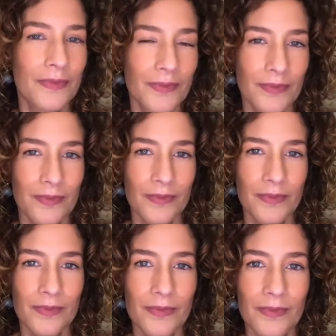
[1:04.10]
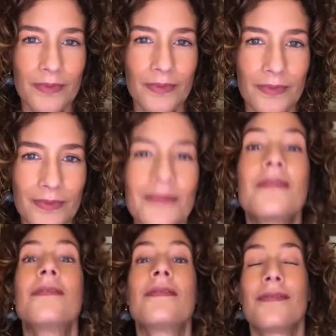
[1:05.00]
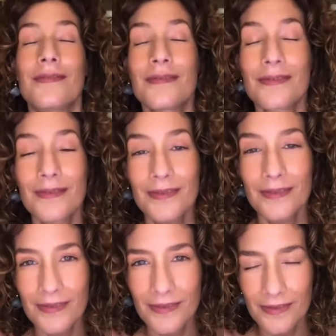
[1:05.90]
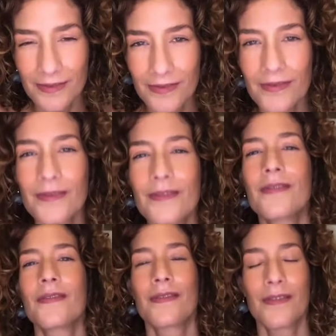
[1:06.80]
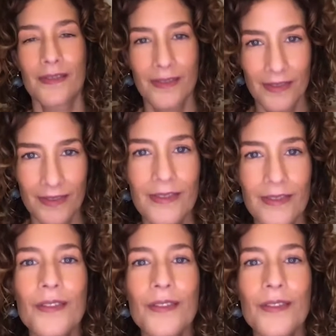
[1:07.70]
like bad can turn out to be not so bad.